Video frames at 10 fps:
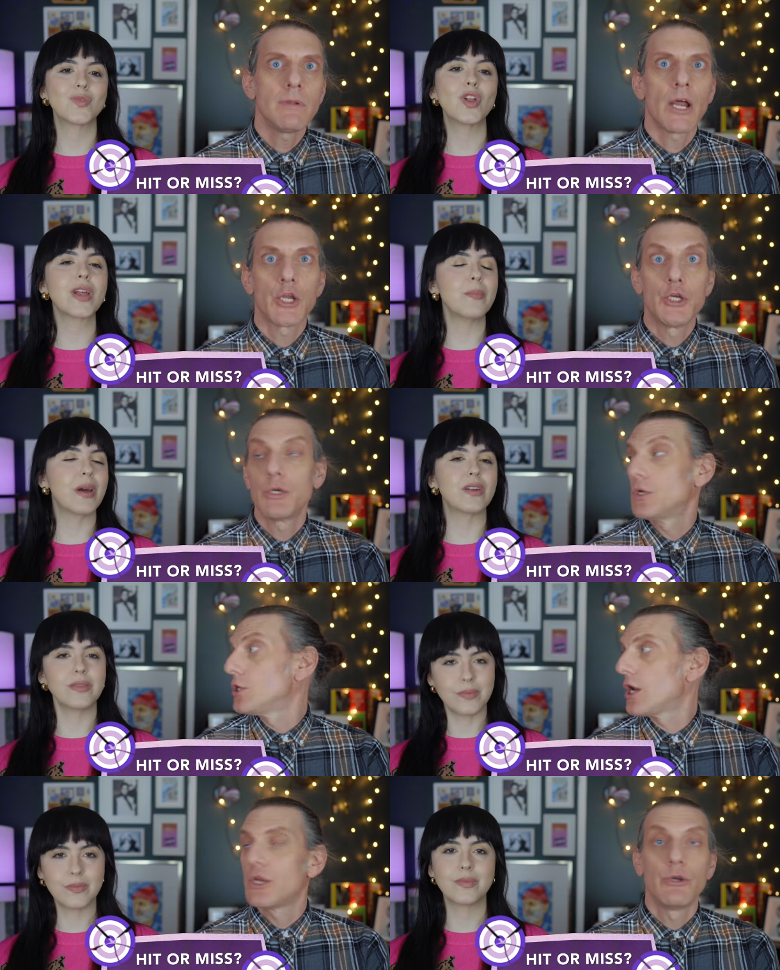Speaker 1: not it'll get better.
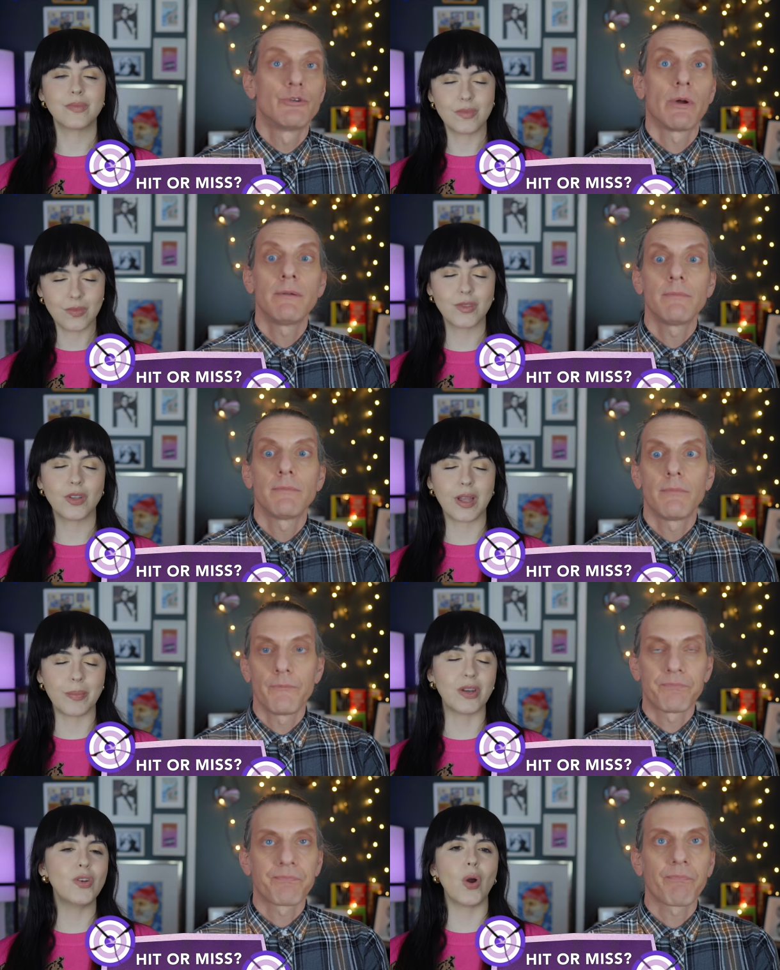Not a huge one.
Speaker 2: It'll
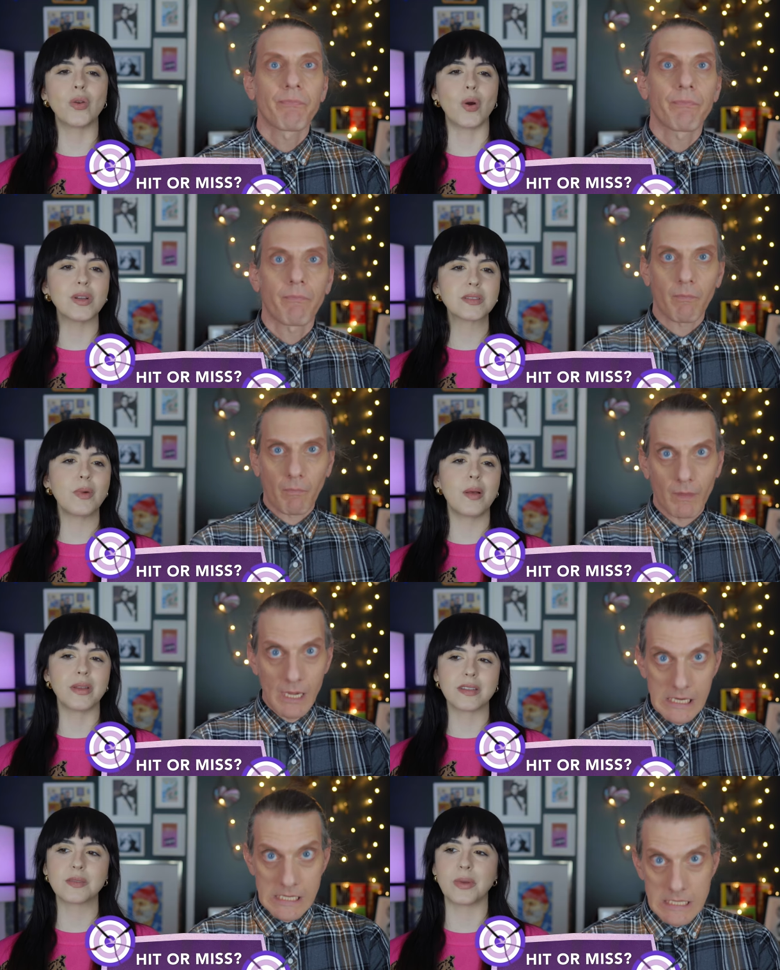get better. No, no, a small
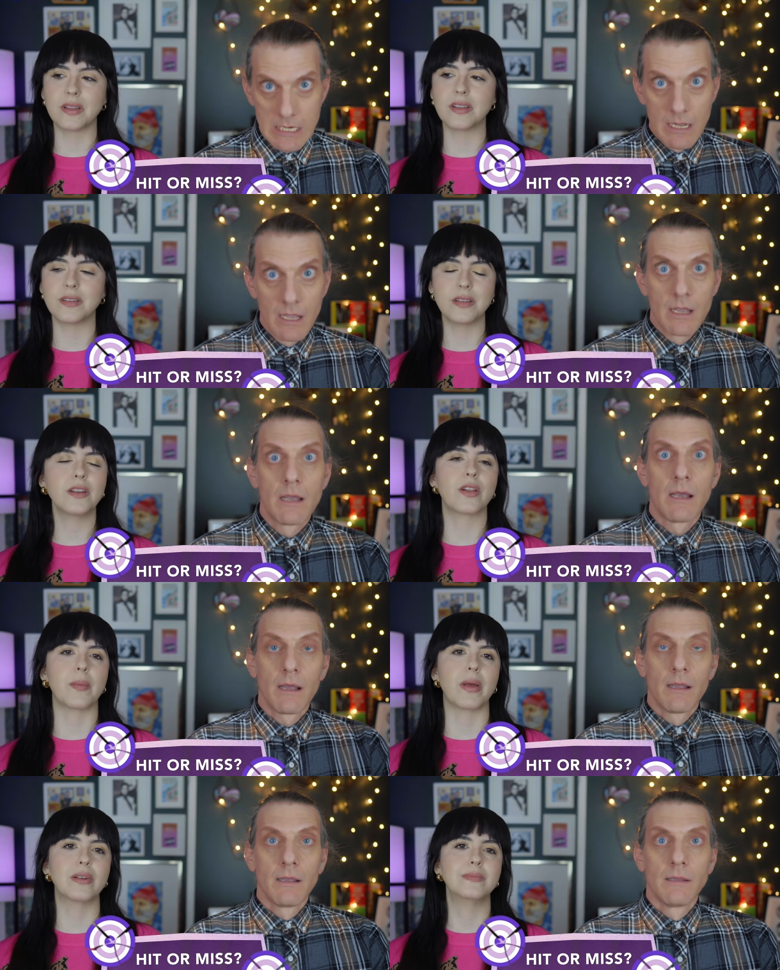miss, but it, it'll
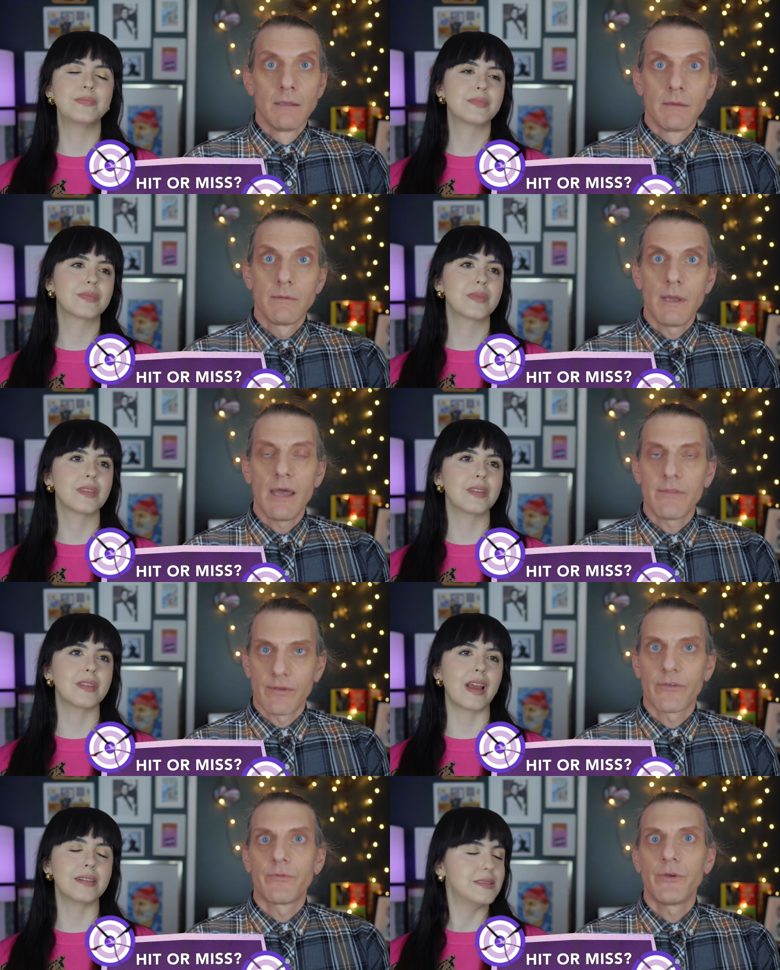get better. I
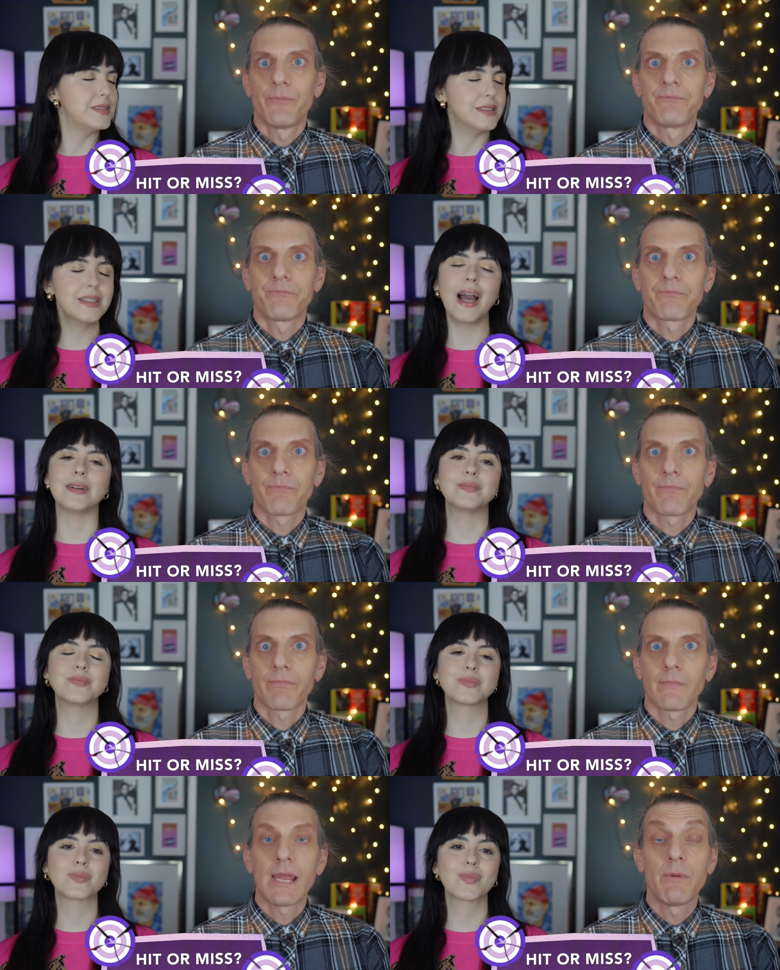think so too. Yeah.
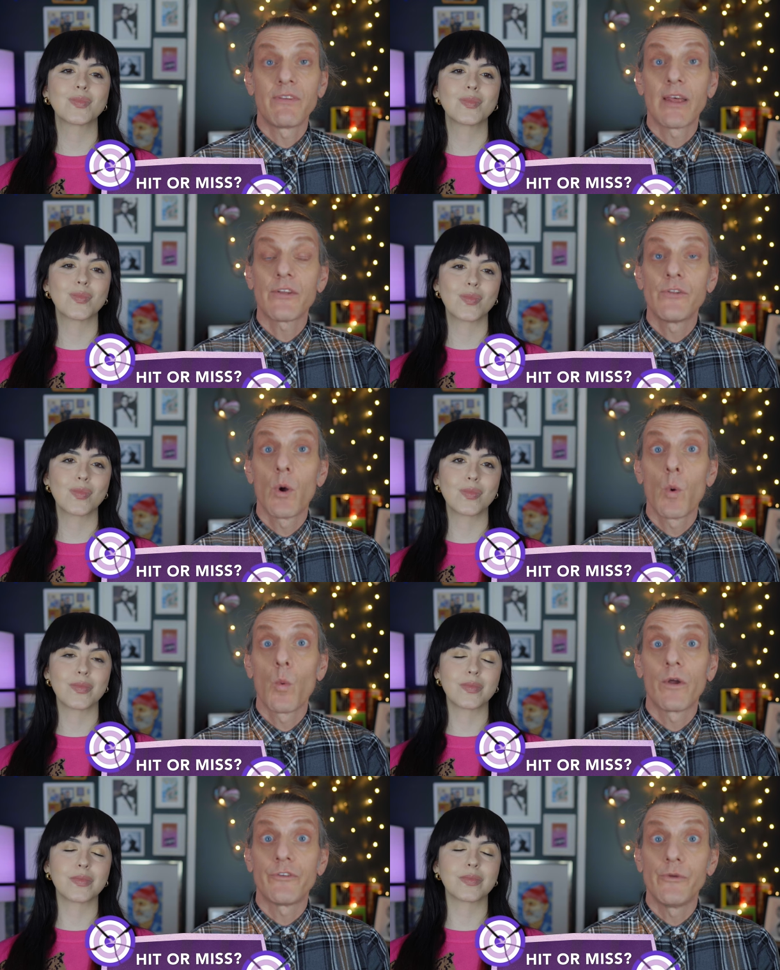
Speaker 1: Anyways, let us know
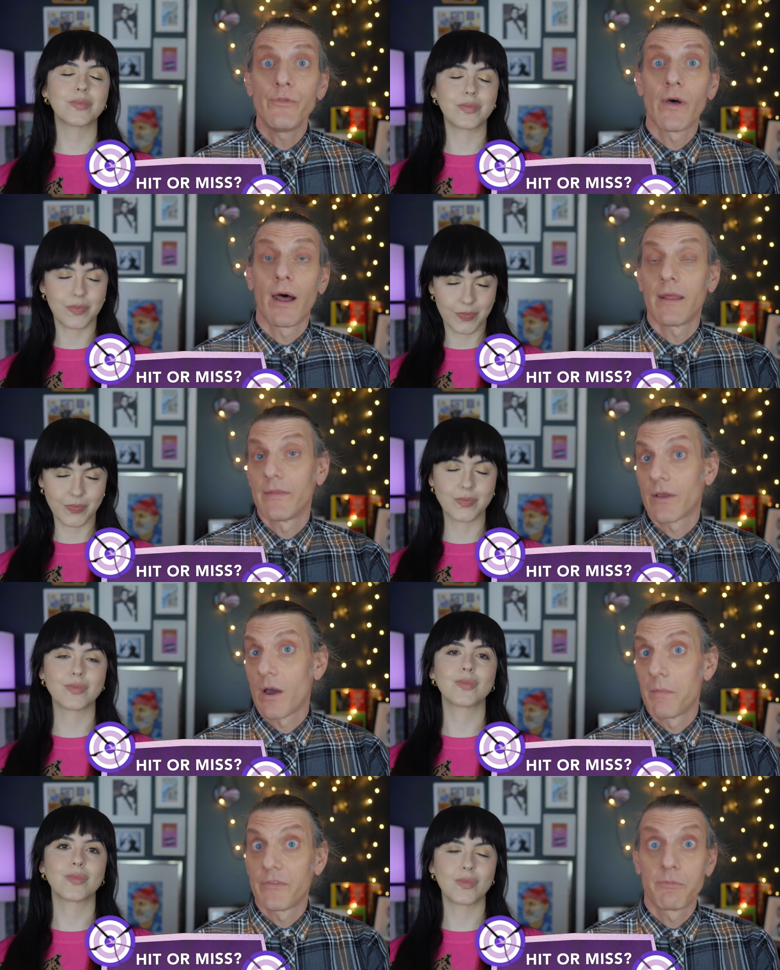what you thought in the
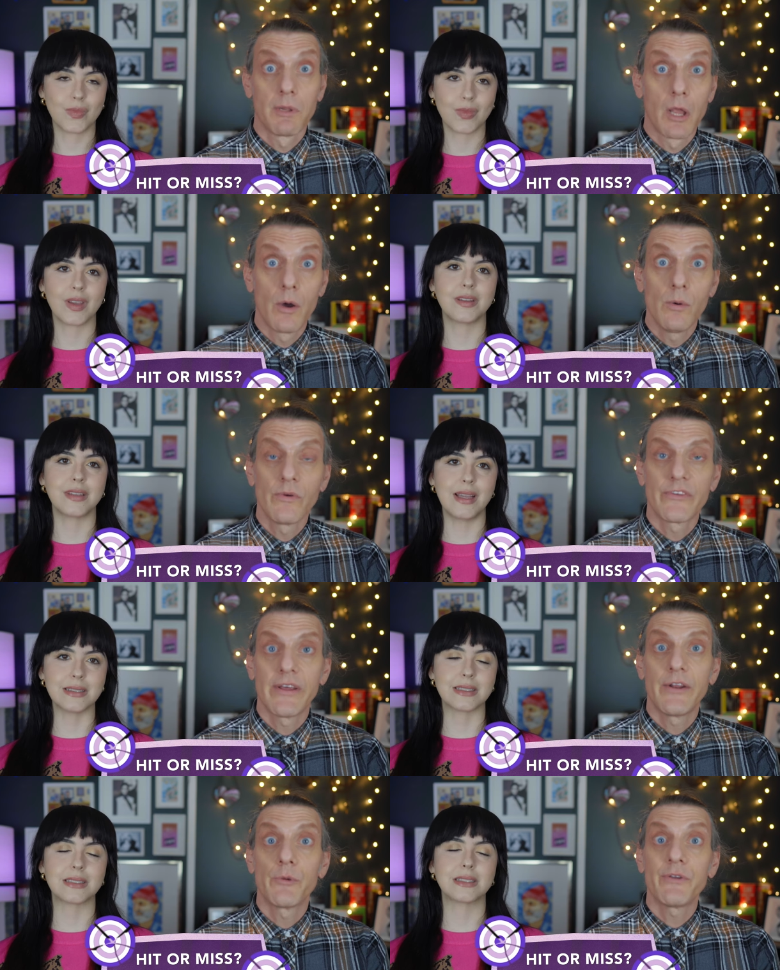comments below. Was it a
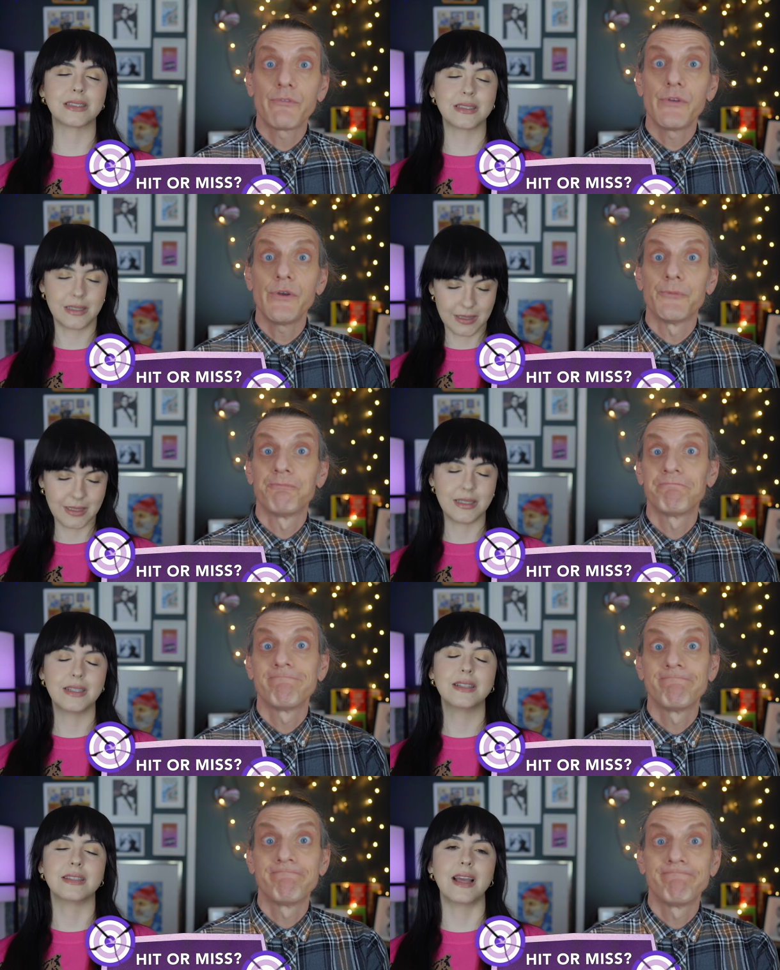hit or miss for you?
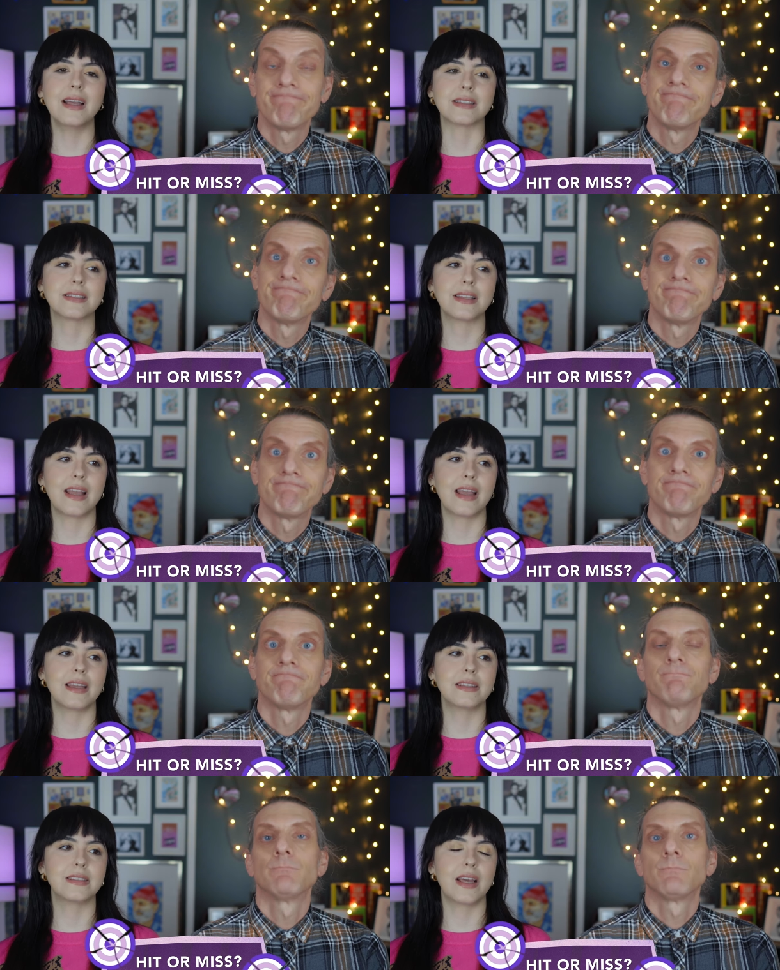
Speaker 2: Yes,
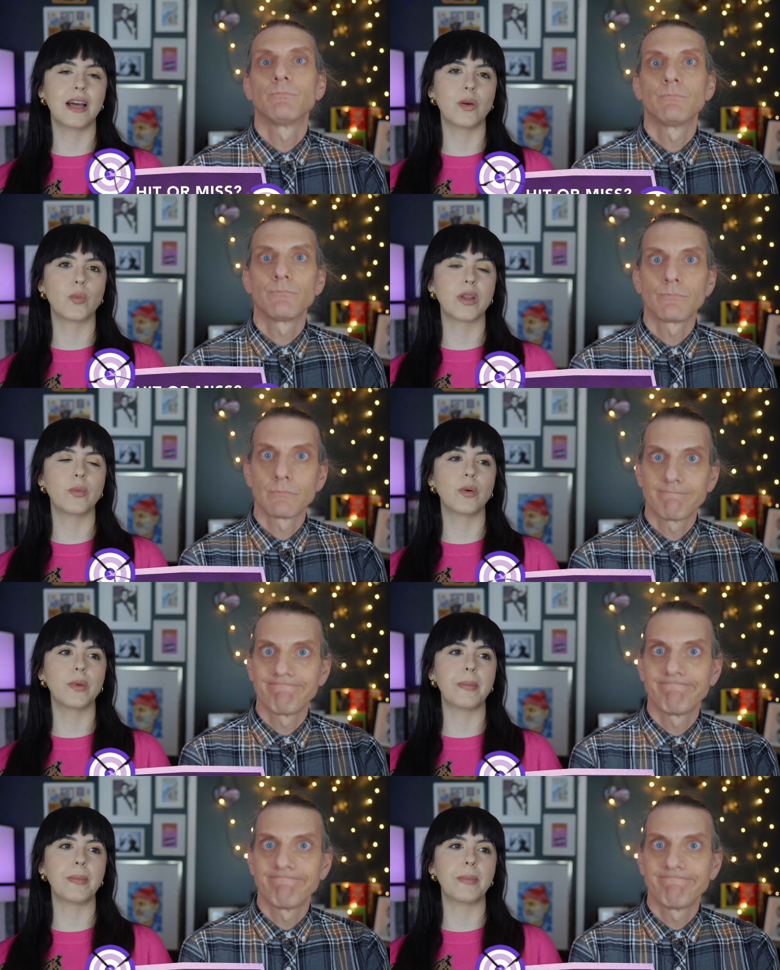and uh, we will be